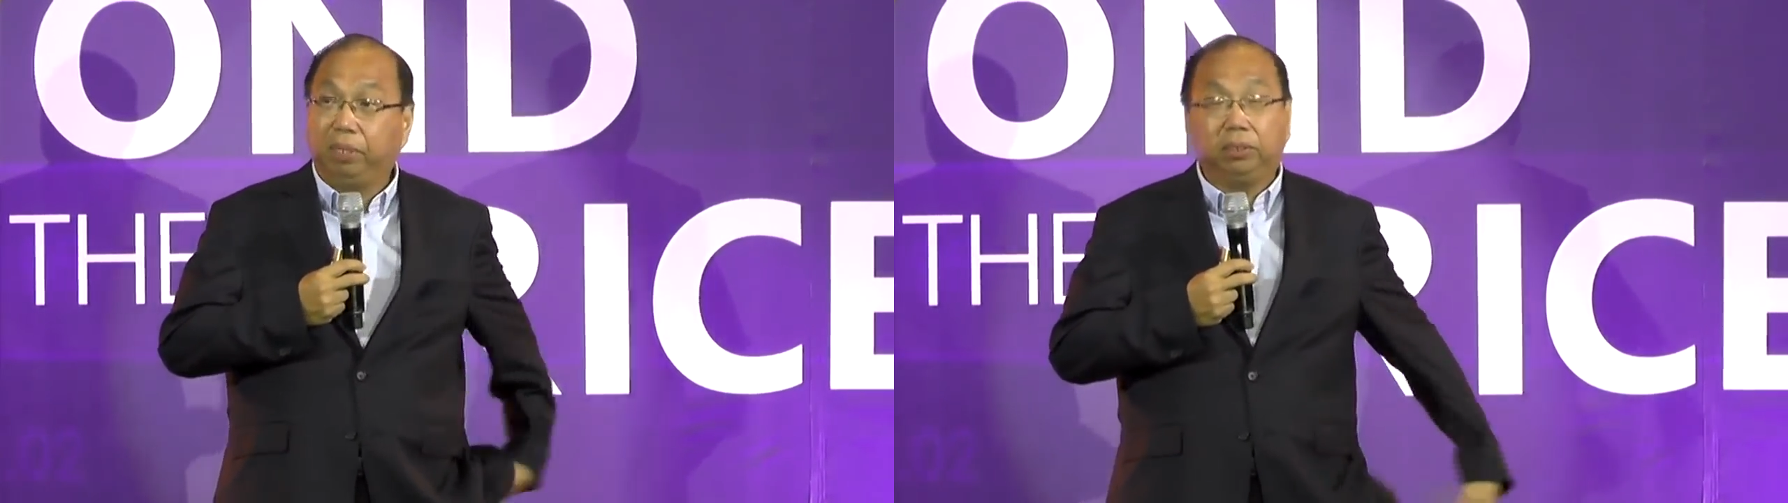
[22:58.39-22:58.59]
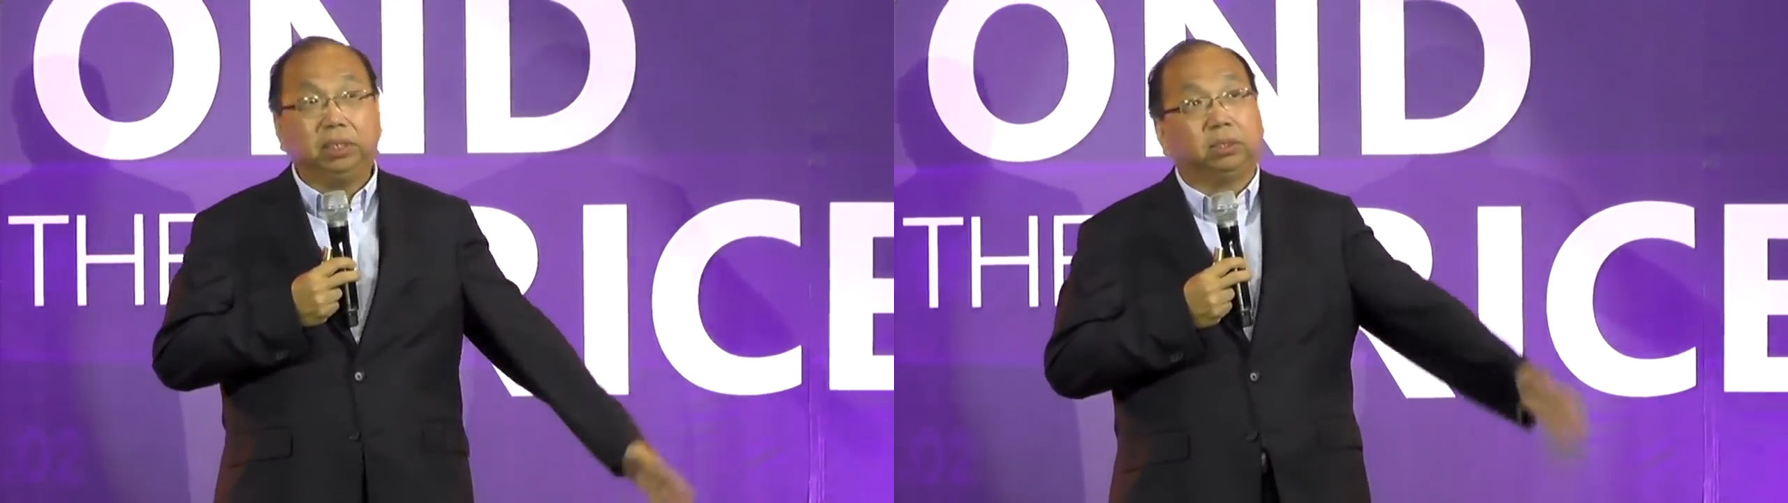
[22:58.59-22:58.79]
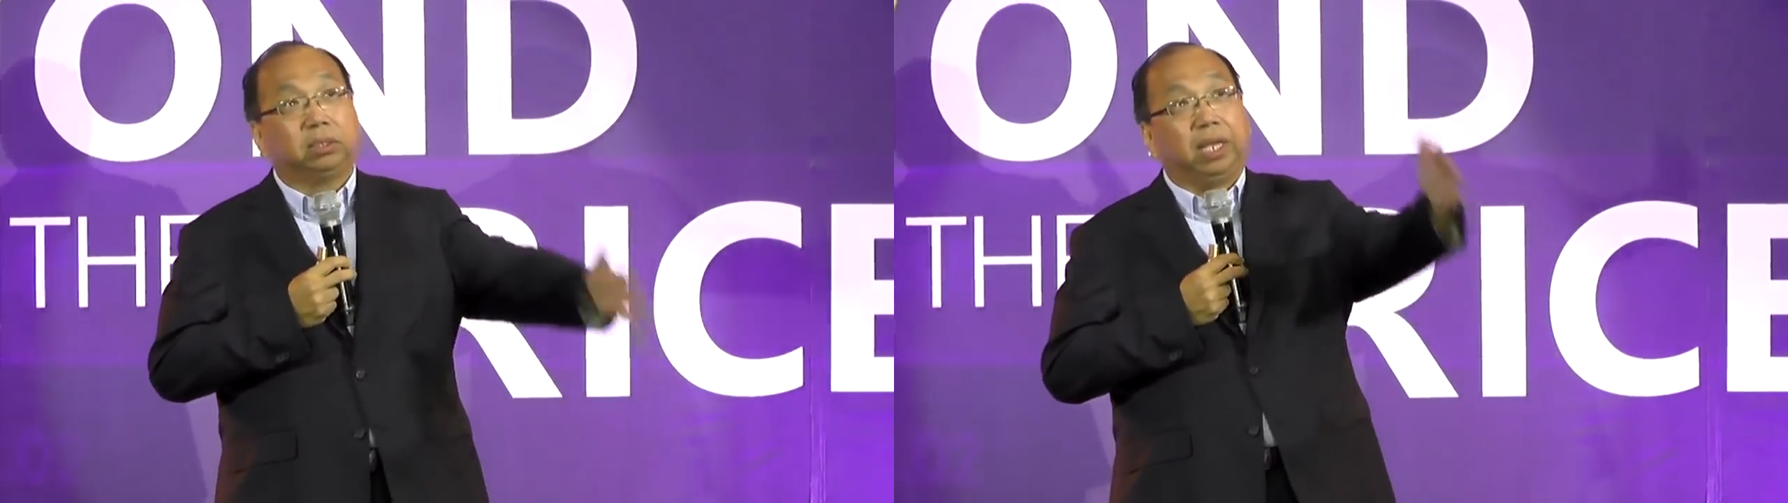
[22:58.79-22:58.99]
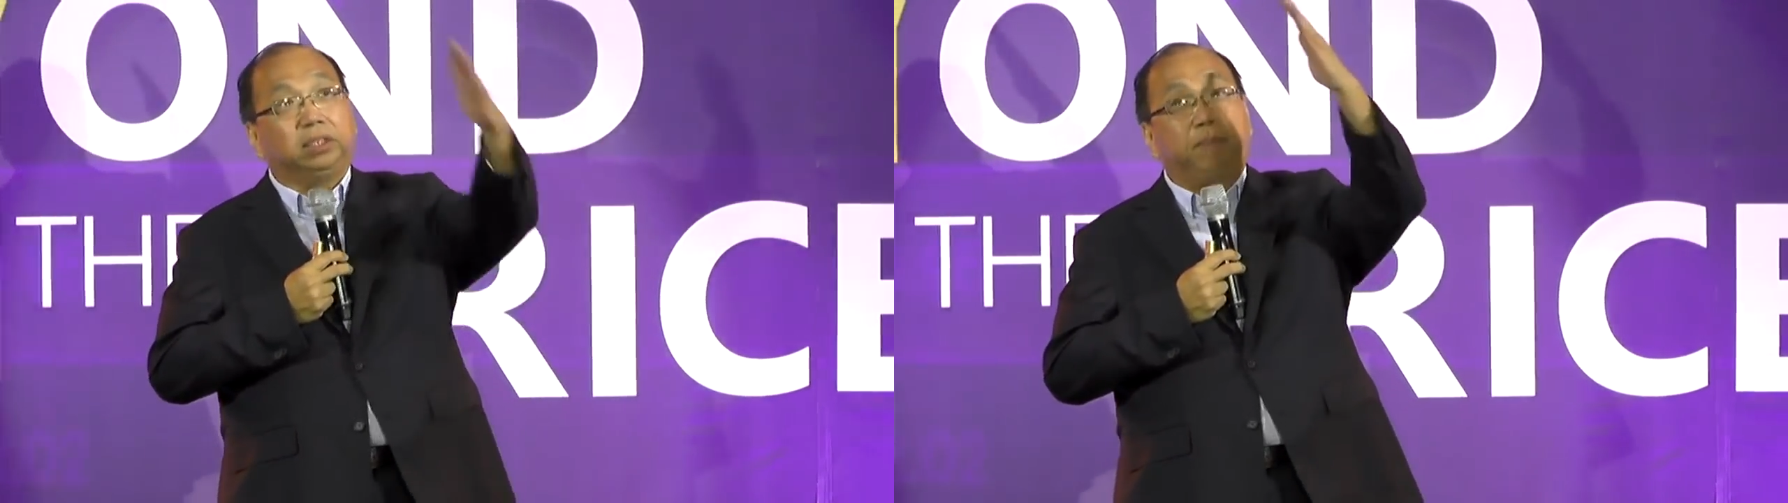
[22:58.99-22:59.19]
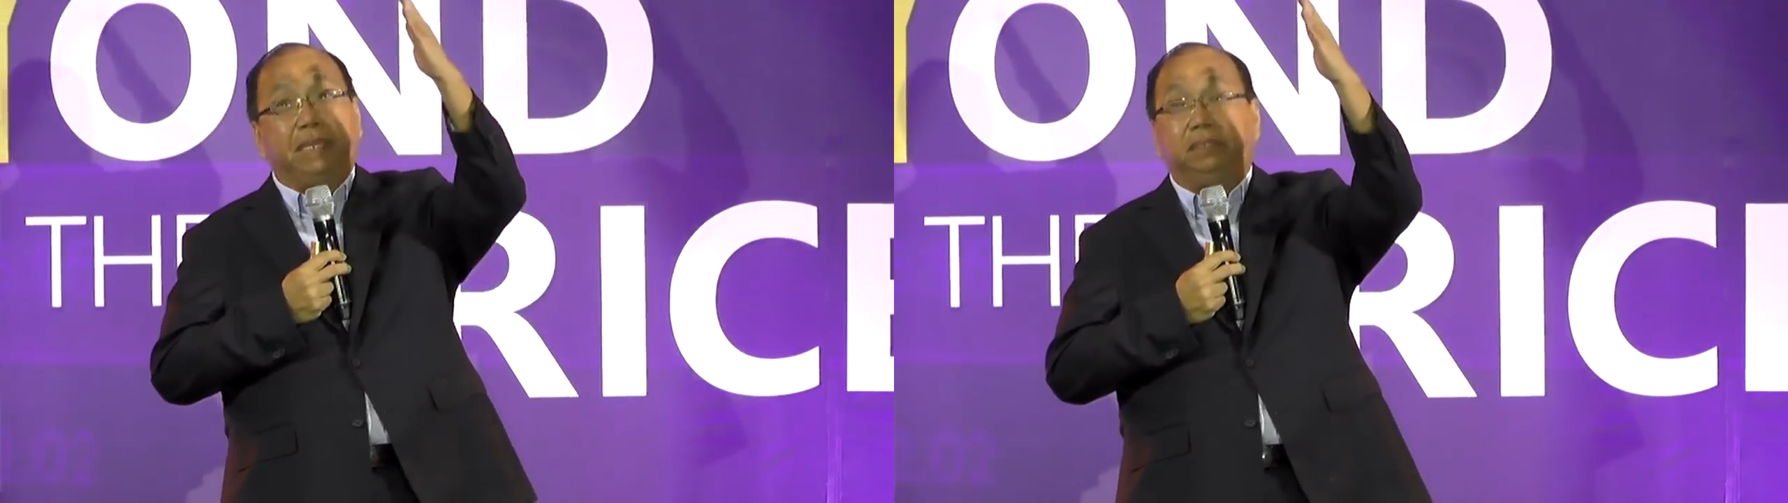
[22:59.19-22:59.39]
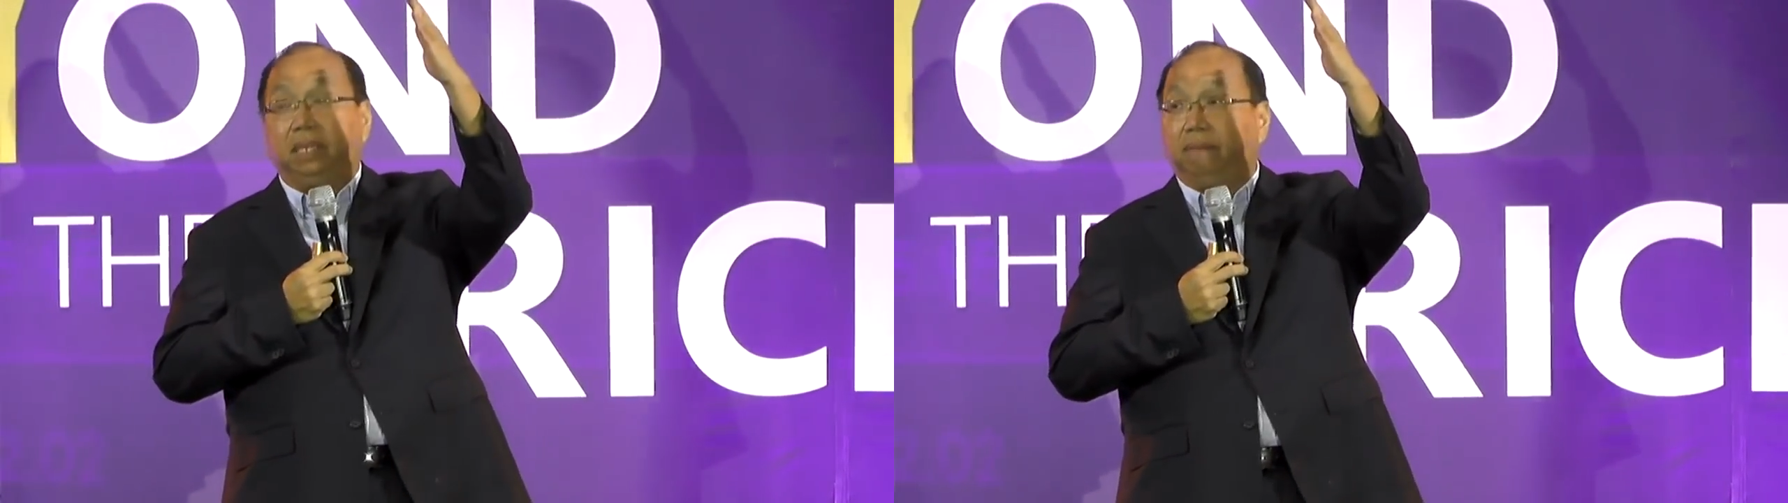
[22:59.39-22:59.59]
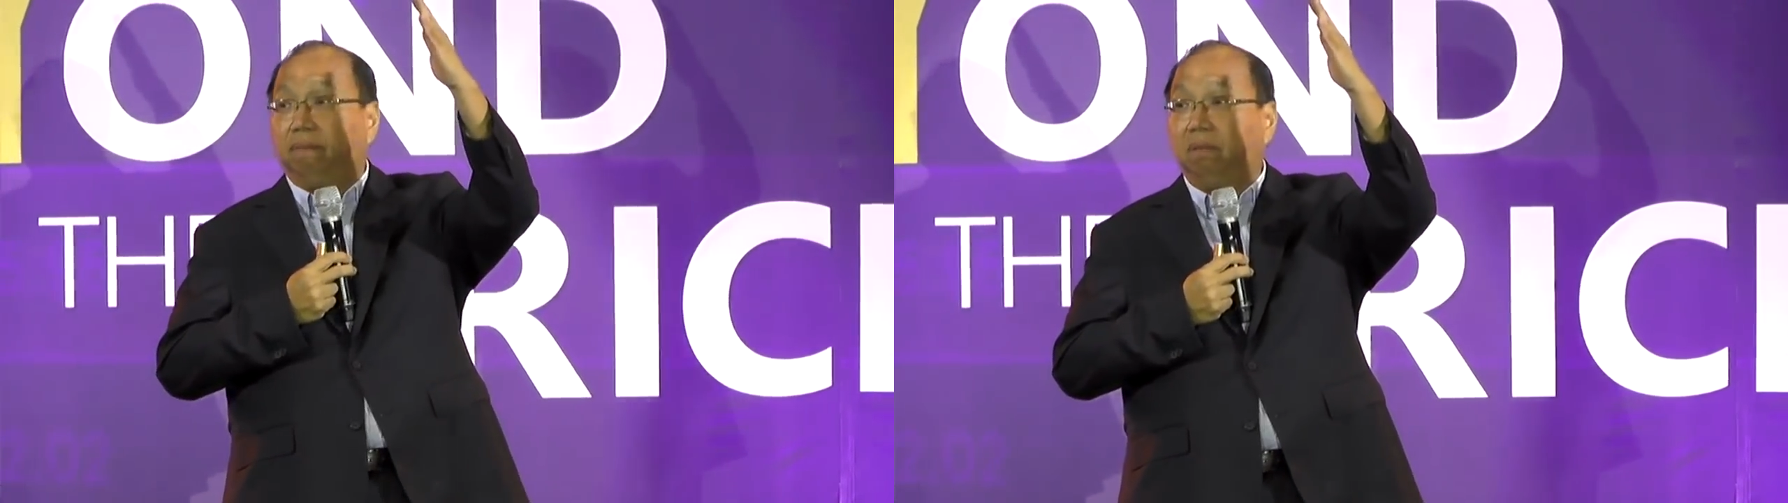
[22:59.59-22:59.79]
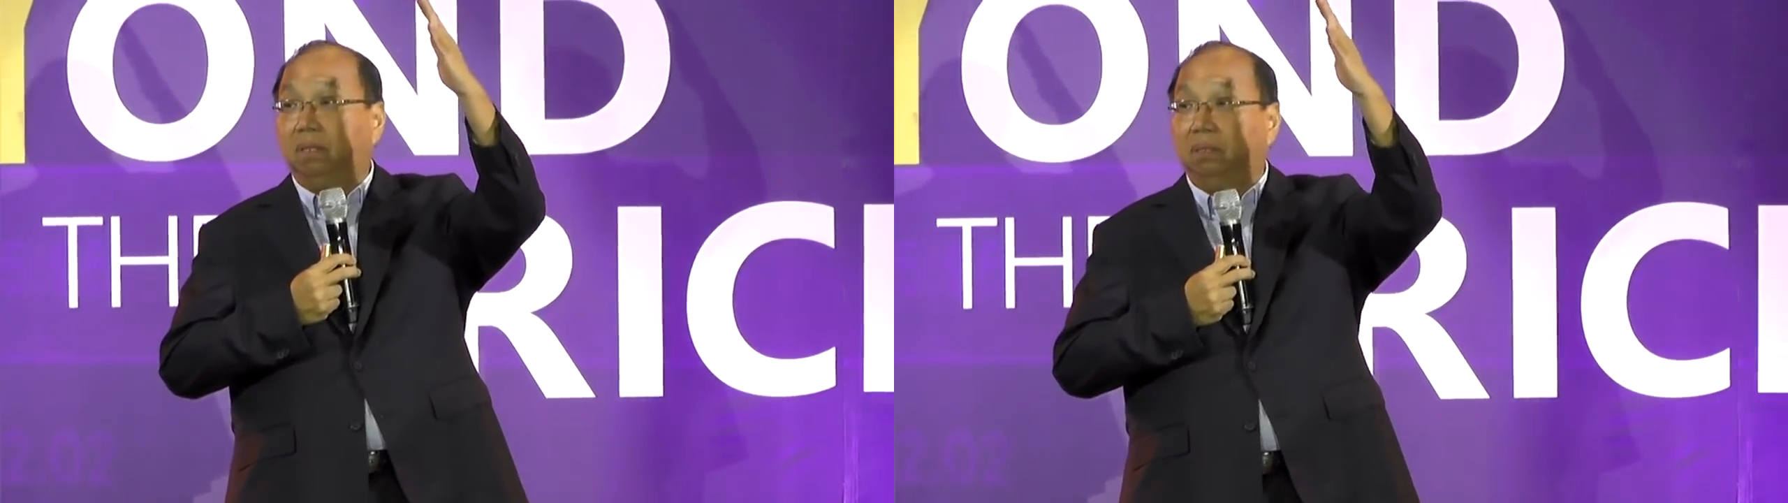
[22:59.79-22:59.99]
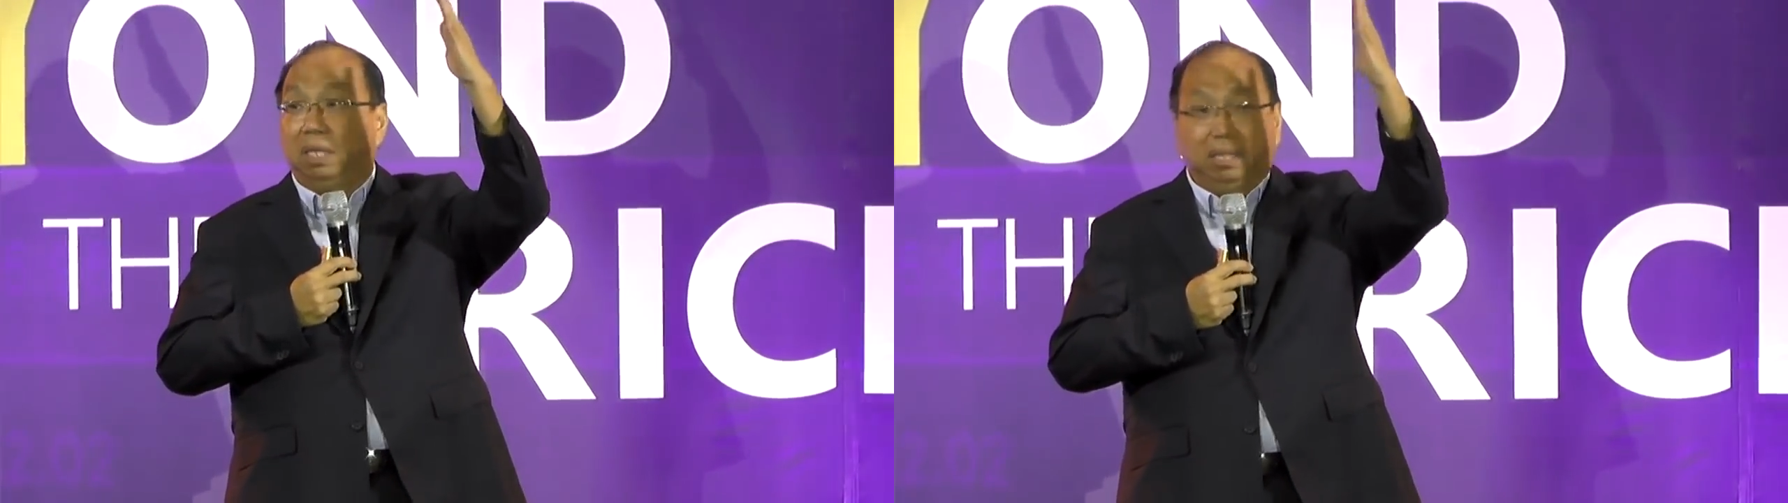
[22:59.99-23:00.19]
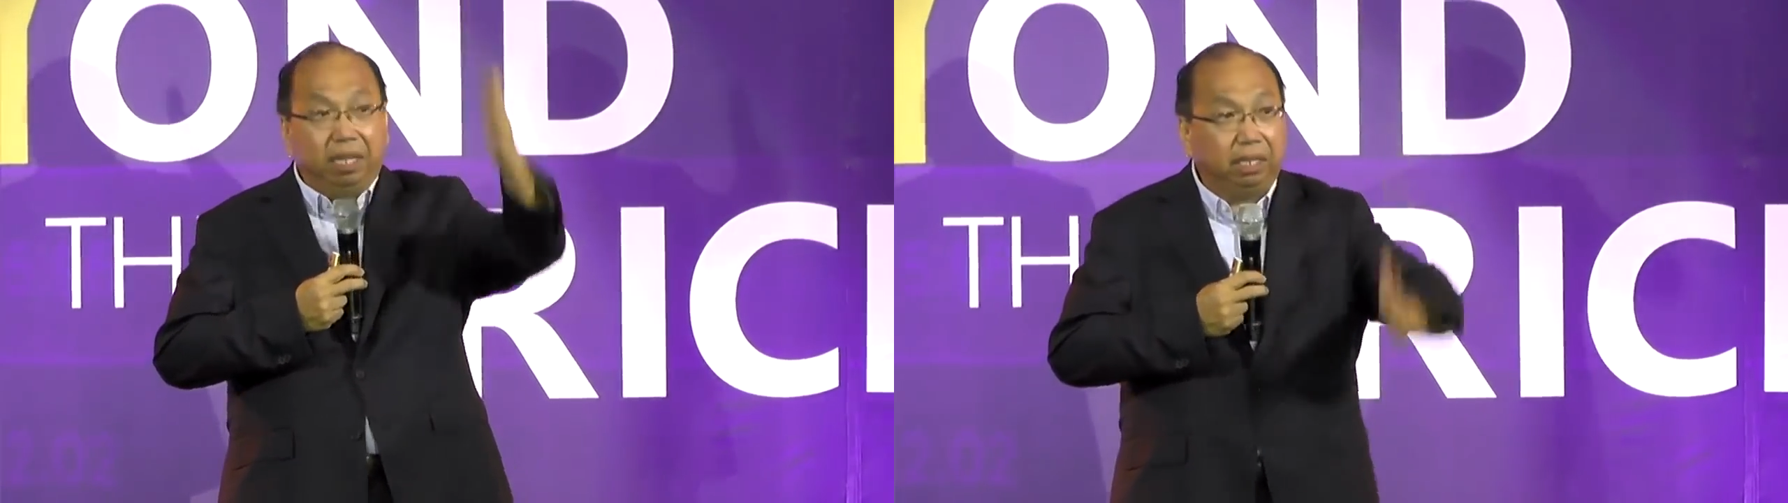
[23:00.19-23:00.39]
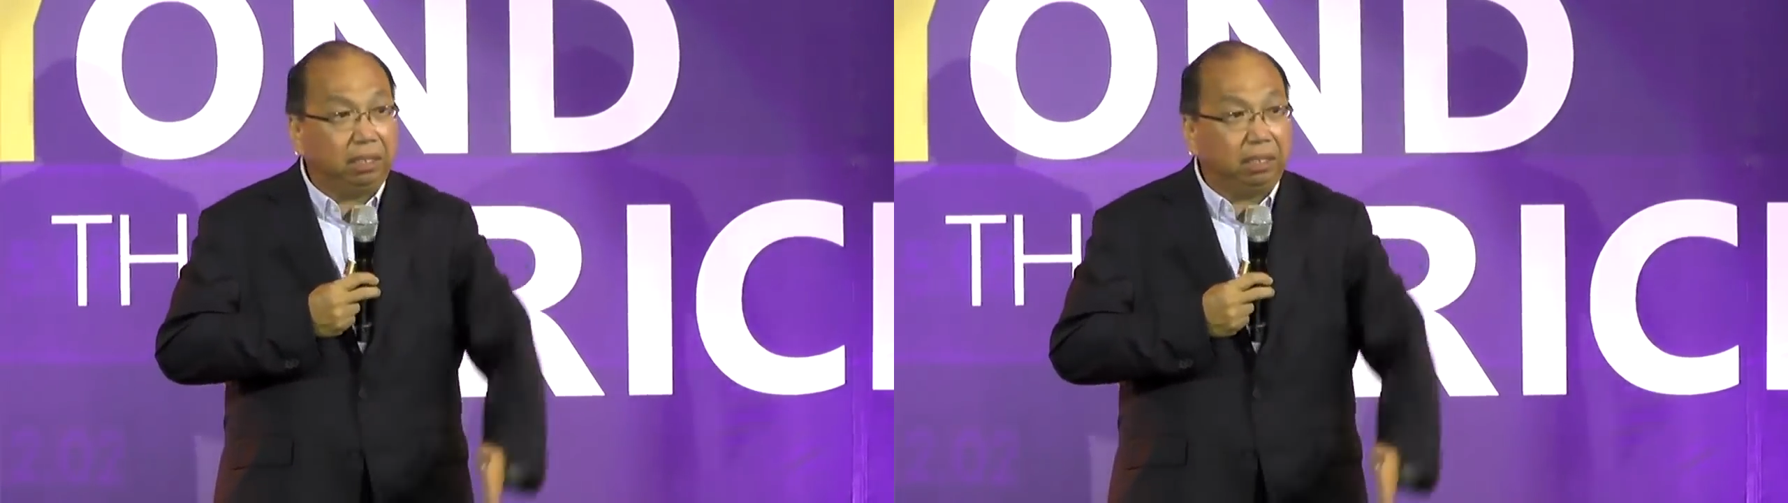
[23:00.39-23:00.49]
Because it's expensive. The day